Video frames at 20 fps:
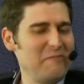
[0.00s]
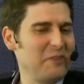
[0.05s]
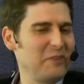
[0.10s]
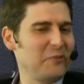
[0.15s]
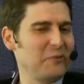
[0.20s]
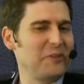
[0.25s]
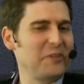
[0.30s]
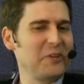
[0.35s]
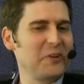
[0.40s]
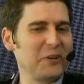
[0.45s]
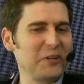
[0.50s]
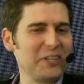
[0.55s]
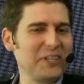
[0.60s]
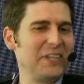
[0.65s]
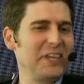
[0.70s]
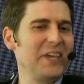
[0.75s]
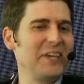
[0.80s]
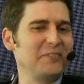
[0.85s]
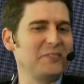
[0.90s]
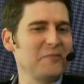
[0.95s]
even to the early
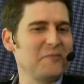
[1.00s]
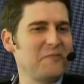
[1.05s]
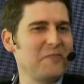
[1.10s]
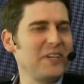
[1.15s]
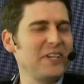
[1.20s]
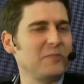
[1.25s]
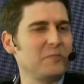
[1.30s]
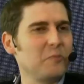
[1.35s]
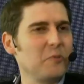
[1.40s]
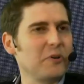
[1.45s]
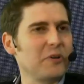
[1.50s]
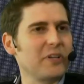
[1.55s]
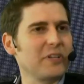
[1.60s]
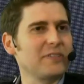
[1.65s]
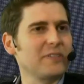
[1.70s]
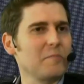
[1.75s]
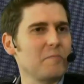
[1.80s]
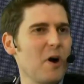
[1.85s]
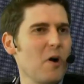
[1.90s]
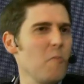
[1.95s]
days of Facebook,
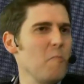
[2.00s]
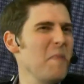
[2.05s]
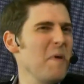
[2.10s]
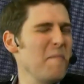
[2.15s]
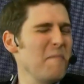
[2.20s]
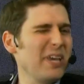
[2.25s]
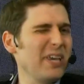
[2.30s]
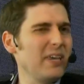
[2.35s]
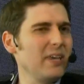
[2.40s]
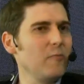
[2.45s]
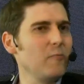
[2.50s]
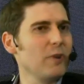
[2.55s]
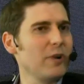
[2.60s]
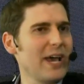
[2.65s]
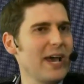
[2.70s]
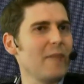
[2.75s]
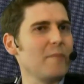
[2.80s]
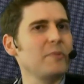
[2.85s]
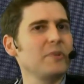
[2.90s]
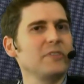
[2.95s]
it's about mimicking
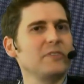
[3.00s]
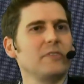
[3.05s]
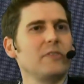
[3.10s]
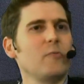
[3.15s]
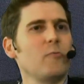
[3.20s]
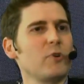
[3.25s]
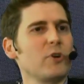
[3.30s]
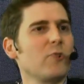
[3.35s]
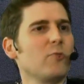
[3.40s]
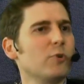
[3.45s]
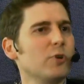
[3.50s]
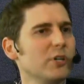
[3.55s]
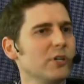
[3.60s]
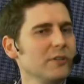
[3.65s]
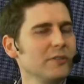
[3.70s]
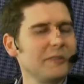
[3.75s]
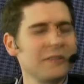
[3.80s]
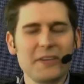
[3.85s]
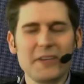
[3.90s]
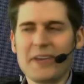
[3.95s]
what happens in the real
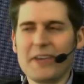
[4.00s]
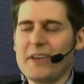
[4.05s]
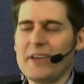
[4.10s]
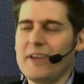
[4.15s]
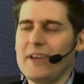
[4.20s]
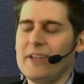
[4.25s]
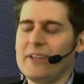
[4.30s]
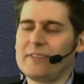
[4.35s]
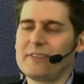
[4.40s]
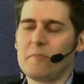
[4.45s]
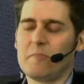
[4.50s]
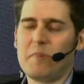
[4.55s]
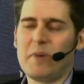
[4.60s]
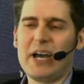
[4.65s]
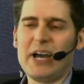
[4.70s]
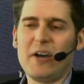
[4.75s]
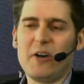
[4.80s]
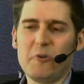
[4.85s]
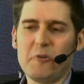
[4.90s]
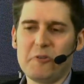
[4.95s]
world. It's
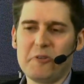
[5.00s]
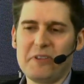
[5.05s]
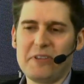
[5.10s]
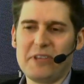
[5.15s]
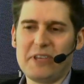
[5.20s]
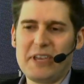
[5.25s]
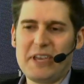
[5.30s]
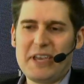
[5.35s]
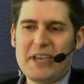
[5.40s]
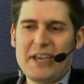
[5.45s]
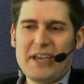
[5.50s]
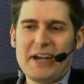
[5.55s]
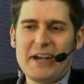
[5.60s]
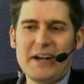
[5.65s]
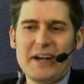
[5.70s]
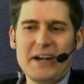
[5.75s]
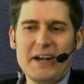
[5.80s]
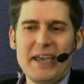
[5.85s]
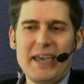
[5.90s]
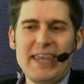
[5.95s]
about
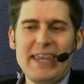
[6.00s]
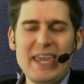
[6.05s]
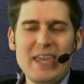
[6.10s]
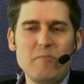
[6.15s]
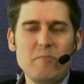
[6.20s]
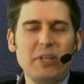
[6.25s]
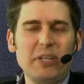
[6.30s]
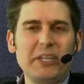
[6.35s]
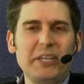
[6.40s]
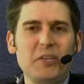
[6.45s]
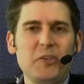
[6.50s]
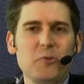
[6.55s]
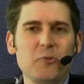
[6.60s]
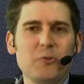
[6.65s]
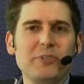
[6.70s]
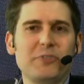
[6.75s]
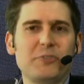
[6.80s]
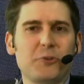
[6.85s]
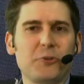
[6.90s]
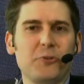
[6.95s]
uh, enabling
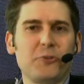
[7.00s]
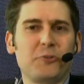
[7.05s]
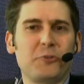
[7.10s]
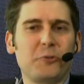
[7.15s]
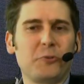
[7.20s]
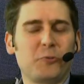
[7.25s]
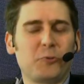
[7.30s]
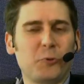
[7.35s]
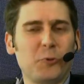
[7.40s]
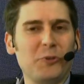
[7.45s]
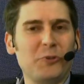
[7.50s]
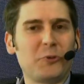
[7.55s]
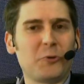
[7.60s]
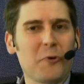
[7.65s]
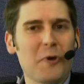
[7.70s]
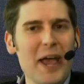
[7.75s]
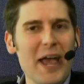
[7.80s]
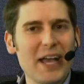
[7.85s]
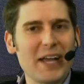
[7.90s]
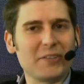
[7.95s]
into, to
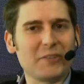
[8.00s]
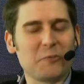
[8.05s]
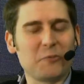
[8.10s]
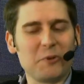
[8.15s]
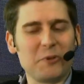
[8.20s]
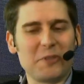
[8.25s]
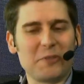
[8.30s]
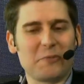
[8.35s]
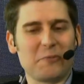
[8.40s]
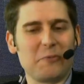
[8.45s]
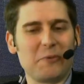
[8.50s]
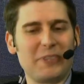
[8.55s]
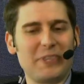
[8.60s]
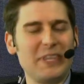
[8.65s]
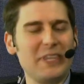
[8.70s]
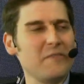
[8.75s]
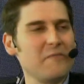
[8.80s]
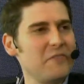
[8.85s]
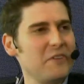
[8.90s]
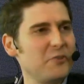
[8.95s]
interact with, with
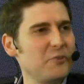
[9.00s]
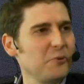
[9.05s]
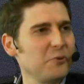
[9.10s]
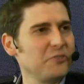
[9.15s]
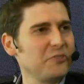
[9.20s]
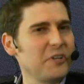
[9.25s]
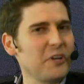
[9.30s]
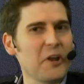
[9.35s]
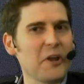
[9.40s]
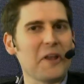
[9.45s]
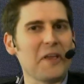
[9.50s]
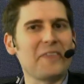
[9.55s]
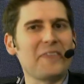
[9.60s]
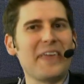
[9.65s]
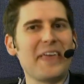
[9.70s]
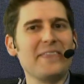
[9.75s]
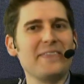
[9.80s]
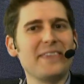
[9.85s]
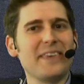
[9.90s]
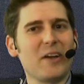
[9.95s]
individuals in an
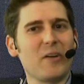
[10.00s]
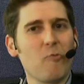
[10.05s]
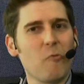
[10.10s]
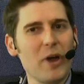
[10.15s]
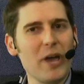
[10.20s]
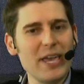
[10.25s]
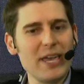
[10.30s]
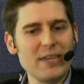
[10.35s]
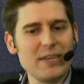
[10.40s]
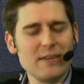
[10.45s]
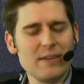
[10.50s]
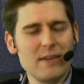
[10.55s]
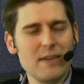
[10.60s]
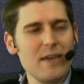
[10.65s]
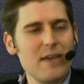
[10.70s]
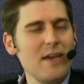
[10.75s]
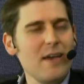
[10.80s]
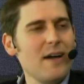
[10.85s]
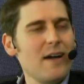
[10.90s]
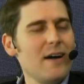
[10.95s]
authentic way
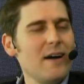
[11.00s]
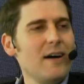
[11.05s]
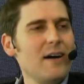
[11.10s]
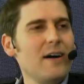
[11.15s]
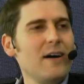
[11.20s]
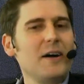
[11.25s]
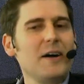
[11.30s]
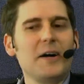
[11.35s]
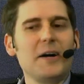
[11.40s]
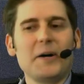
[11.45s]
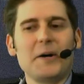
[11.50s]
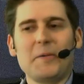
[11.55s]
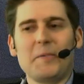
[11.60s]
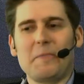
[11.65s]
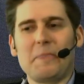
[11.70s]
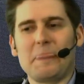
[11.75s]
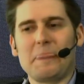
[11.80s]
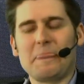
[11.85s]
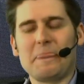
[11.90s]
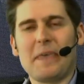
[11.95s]
uh,
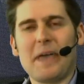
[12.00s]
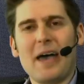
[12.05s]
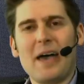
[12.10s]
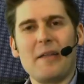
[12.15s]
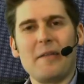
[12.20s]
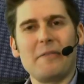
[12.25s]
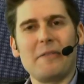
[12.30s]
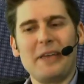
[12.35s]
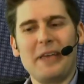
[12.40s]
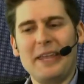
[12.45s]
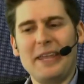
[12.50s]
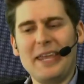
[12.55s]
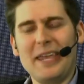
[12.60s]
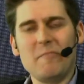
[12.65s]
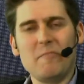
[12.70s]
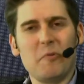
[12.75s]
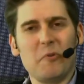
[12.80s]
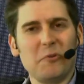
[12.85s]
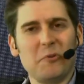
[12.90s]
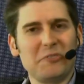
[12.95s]
that
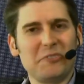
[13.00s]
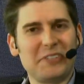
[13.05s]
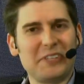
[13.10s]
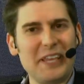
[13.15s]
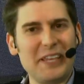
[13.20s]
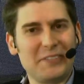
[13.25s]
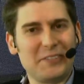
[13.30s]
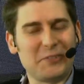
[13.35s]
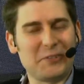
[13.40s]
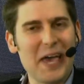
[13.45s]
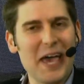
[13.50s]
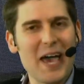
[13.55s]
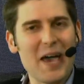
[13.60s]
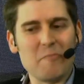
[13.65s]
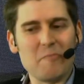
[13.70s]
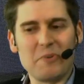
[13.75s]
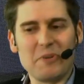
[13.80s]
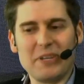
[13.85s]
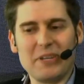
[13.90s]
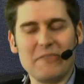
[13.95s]
enables it to
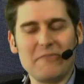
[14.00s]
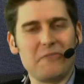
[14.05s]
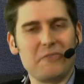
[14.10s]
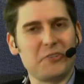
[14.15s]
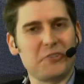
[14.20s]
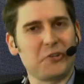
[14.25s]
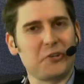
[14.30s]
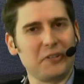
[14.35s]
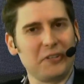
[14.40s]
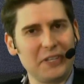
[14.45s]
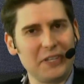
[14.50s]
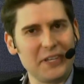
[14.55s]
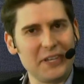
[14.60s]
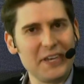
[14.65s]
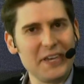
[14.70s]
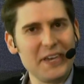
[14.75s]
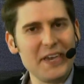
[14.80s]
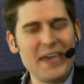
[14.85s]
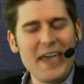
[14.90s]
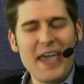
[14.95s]
happen
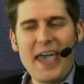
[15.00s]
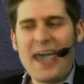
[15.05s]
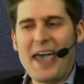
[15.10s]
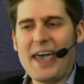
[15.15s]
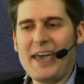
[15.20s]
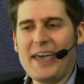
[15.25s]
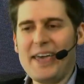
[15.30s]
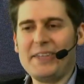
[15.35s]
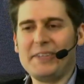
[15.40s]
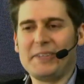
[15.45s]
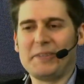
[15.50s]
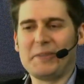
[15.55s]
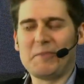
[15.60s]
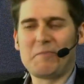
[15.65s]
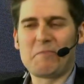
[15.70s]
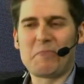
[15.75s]
efficiently. And